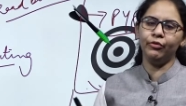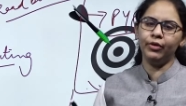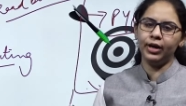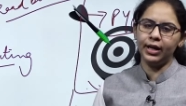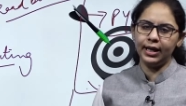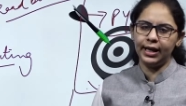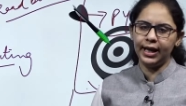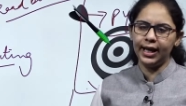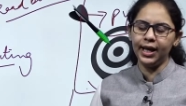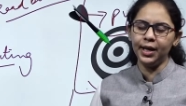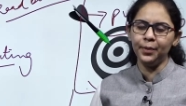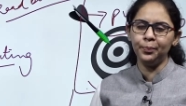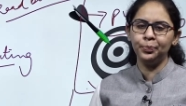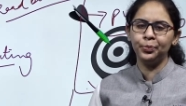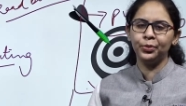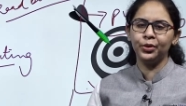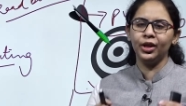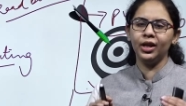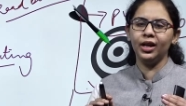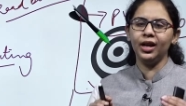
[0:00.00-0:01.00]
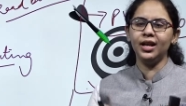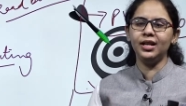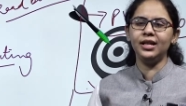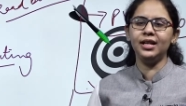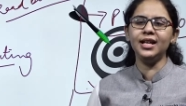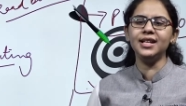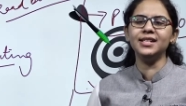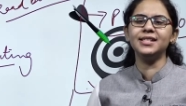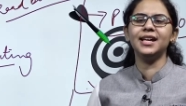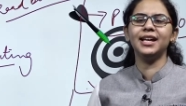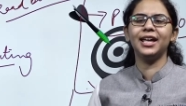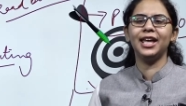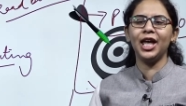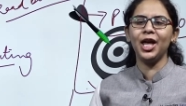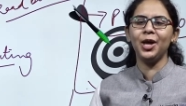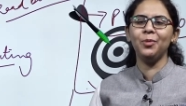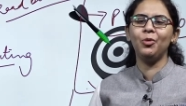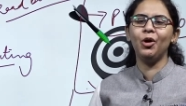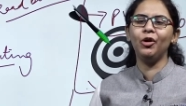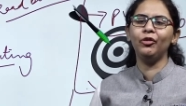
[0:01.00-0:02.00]
one day. It is a
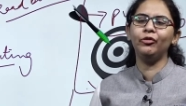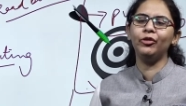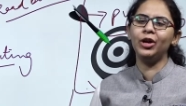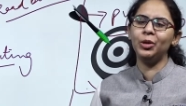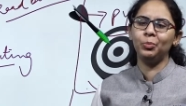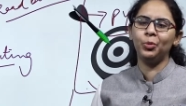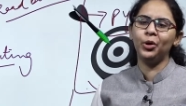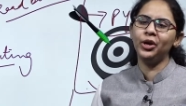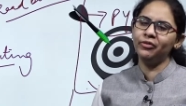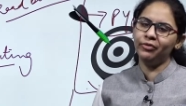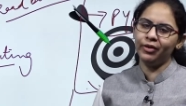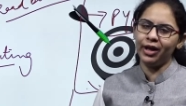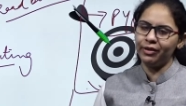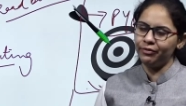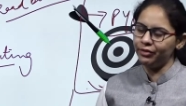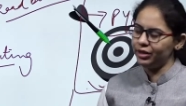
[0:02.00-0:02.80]
game of one point five